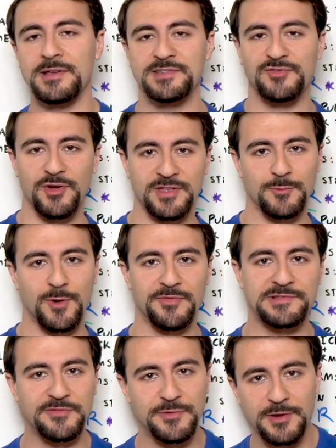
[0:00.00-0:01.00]
is a tricky one.
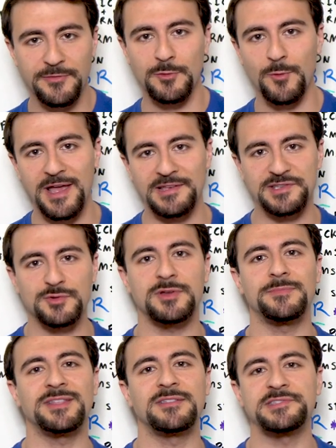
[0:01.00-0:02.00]
There's a few different ways you
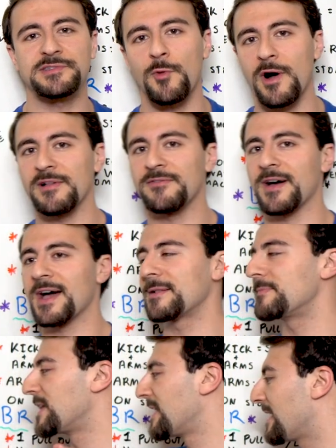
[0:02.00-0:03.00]
could be
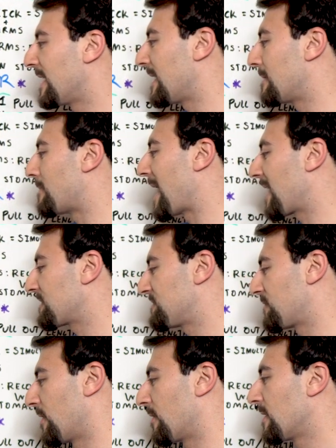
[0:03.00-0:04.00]
disqualified in
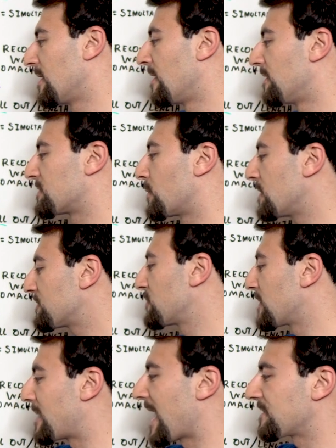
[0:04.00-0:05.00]
backstroke. So when you're
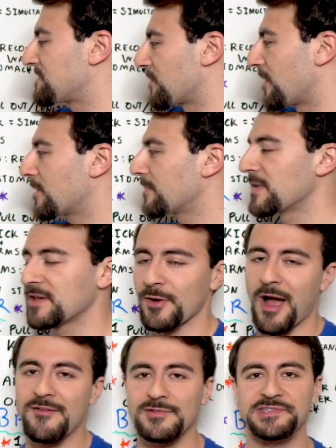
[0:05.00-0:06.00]
swimming backstroke,
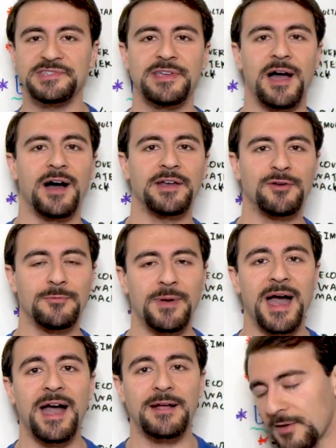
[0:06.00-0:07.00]
you're obviously on your
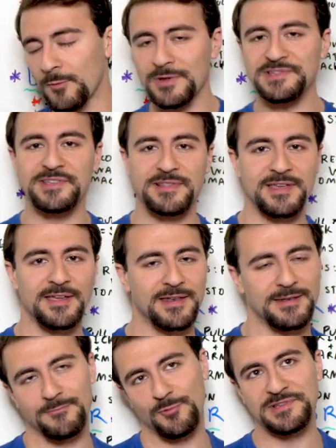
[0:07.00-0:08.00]
back. Recently,
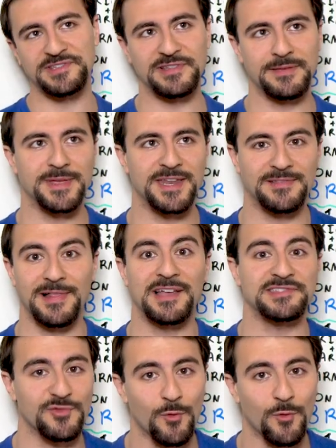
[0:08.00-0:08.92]
and recently meaning the last